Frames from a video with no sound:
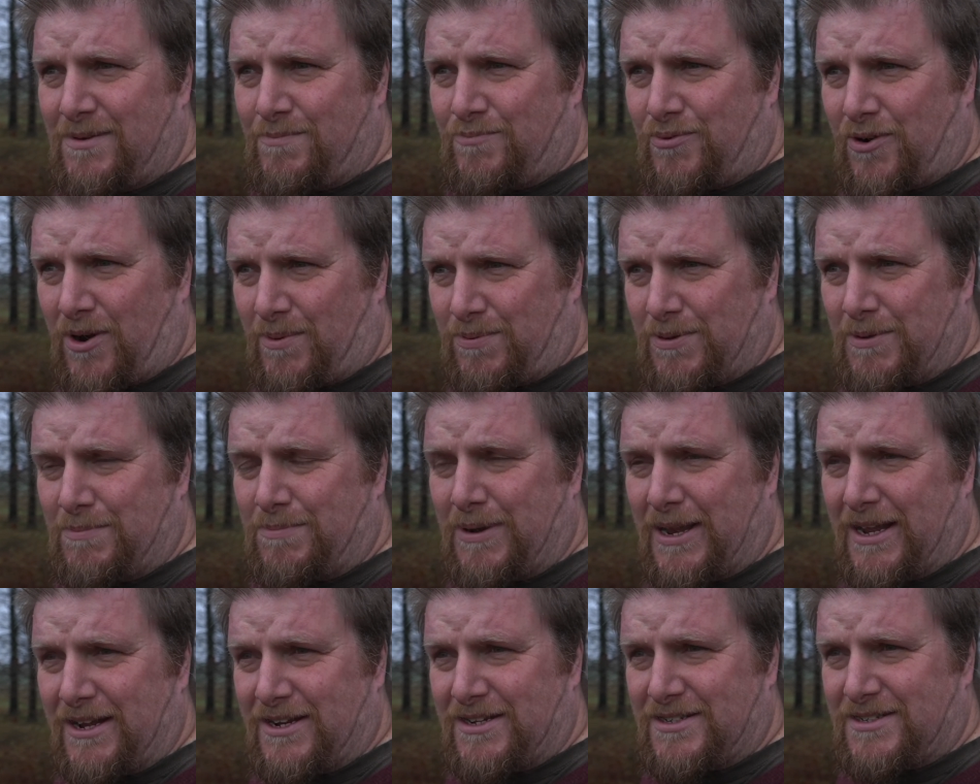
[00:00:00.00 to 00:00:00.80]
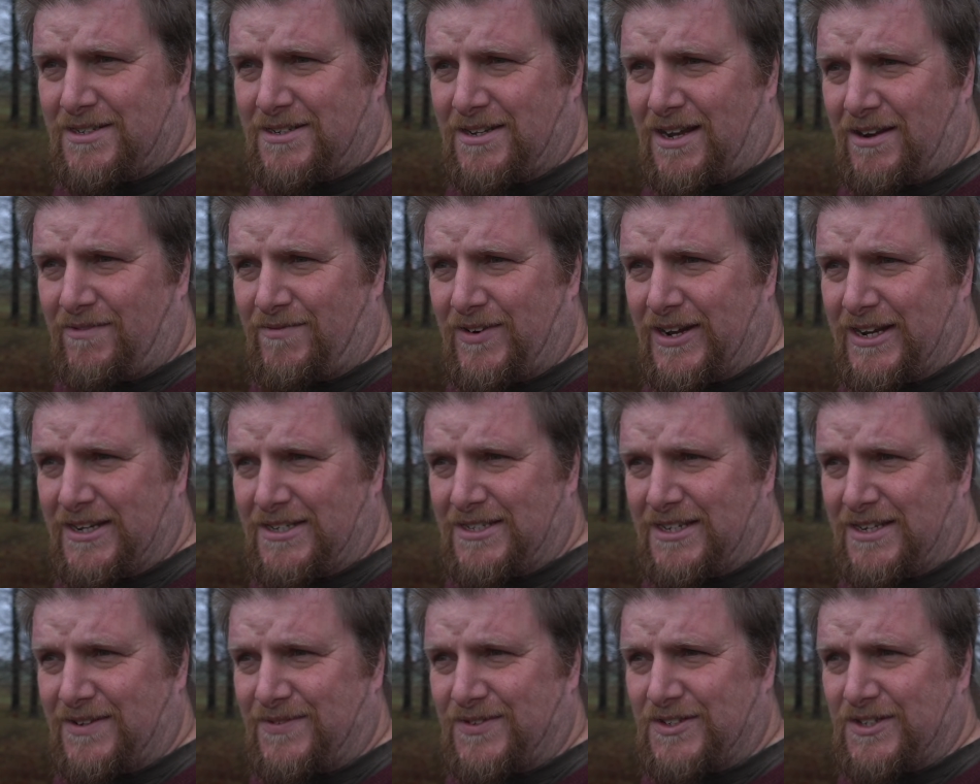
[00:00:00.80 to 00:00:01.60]
proper blood
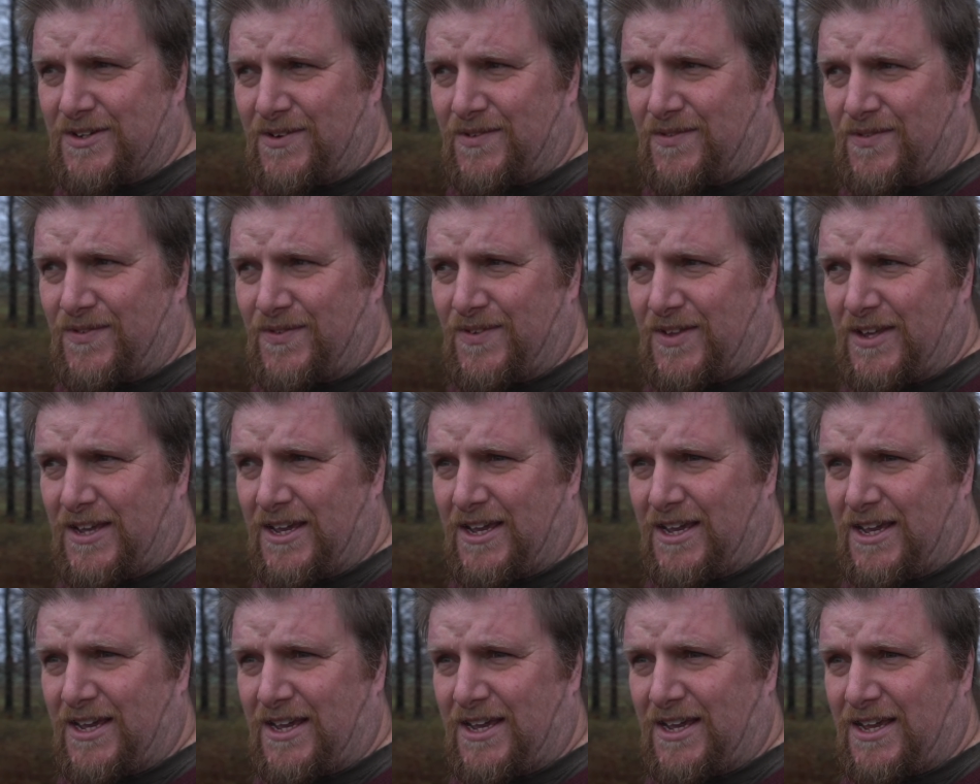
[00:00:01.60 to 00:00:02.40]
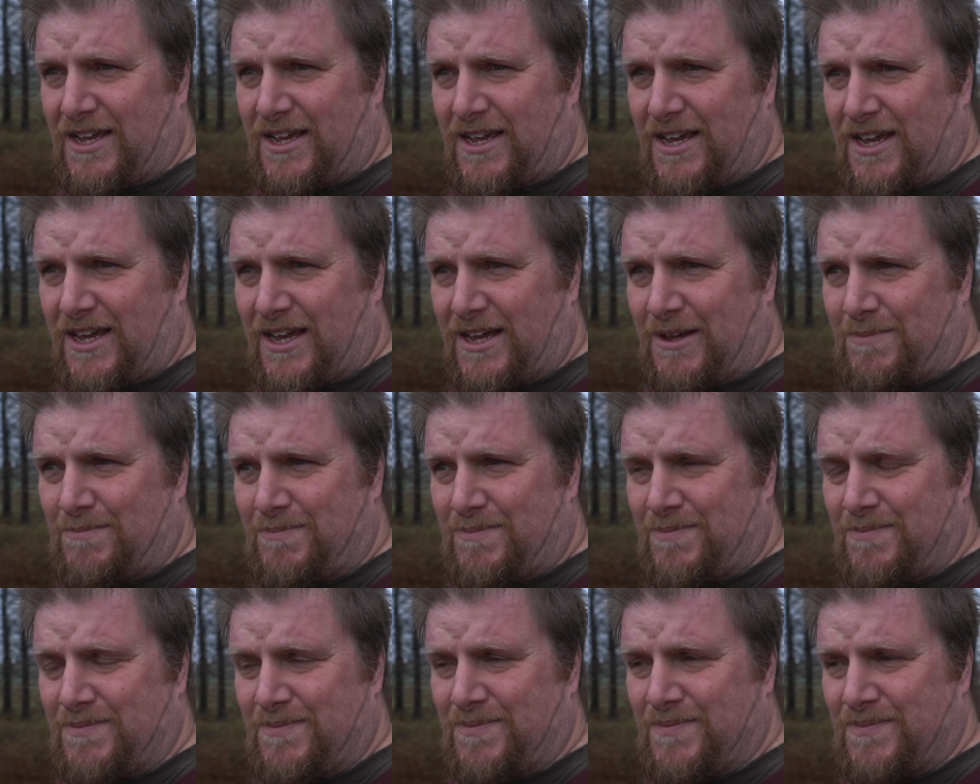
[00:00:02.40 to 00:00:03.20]
relatives of the
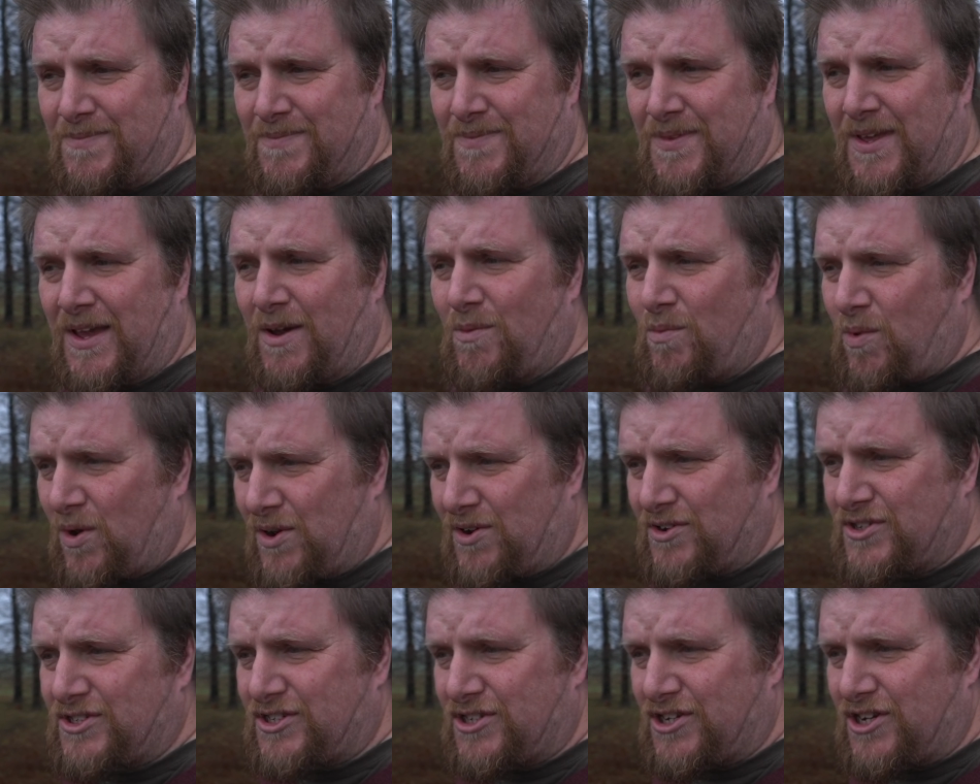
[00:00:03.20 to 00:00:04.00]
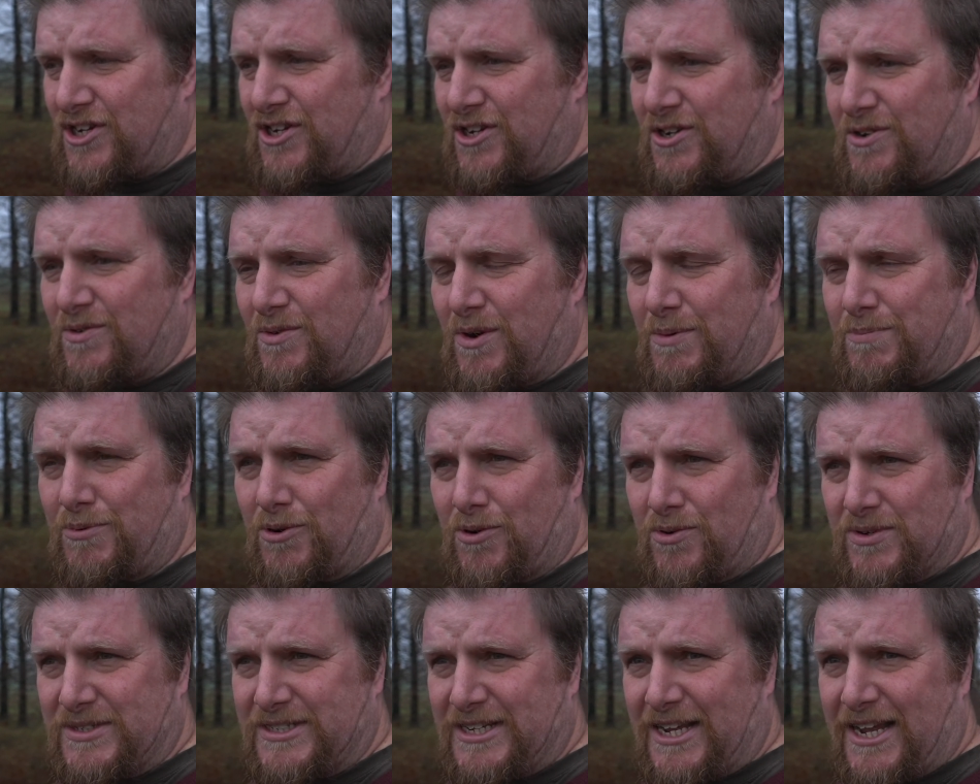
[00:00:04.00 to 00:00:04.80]
one or two, were
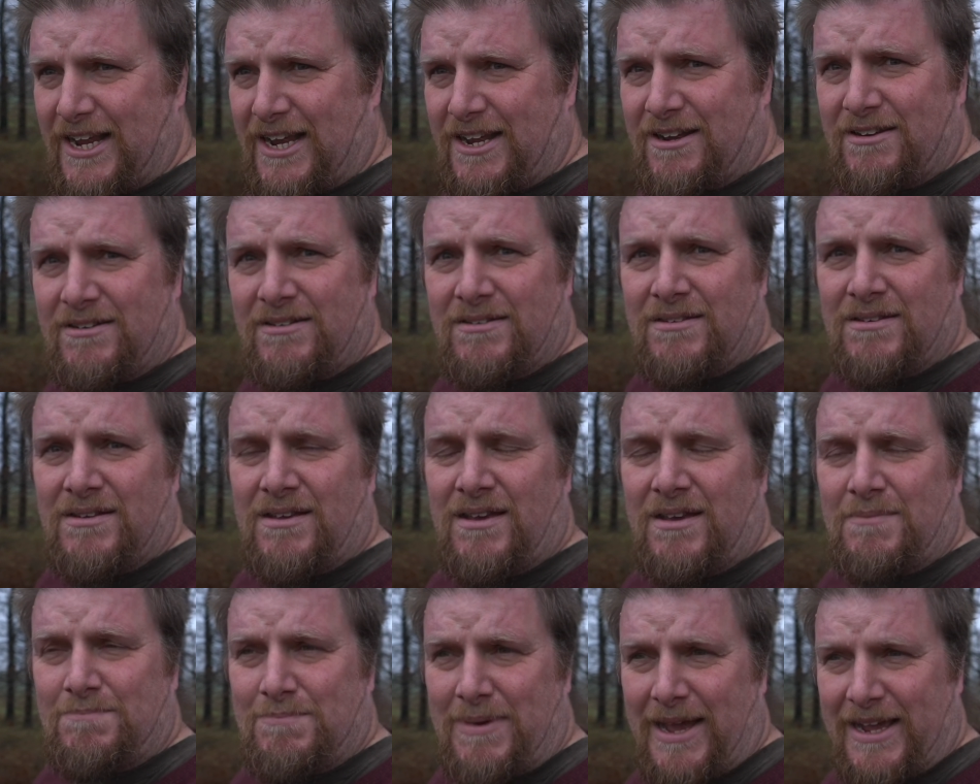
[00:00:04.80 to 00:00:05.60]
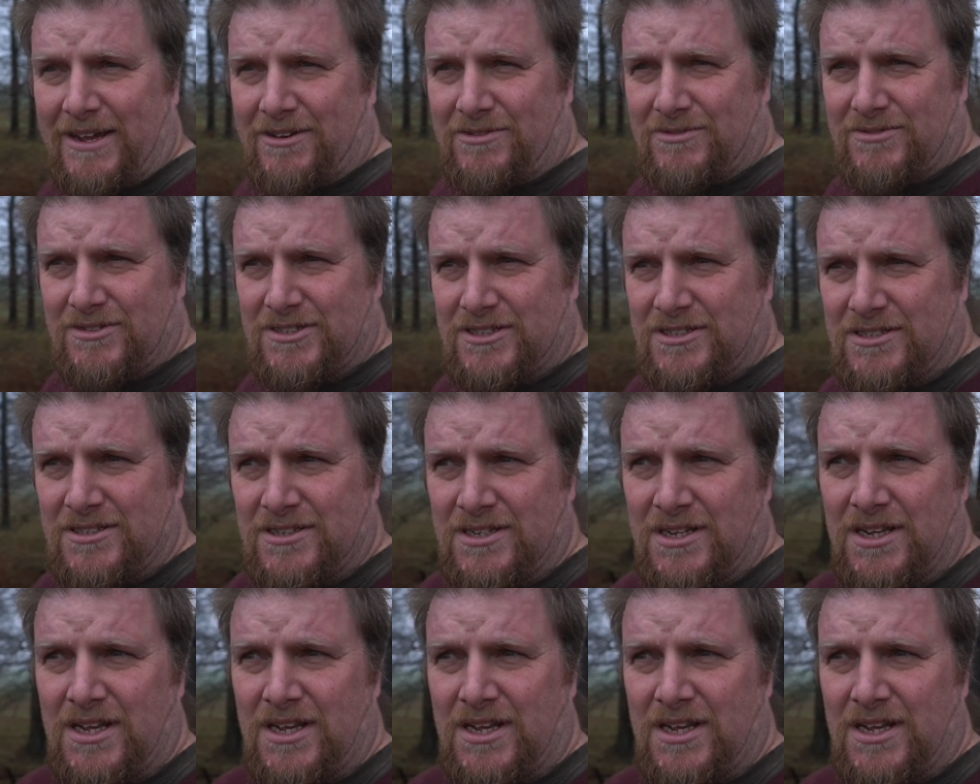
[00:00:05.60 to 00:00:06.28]
brought in, males,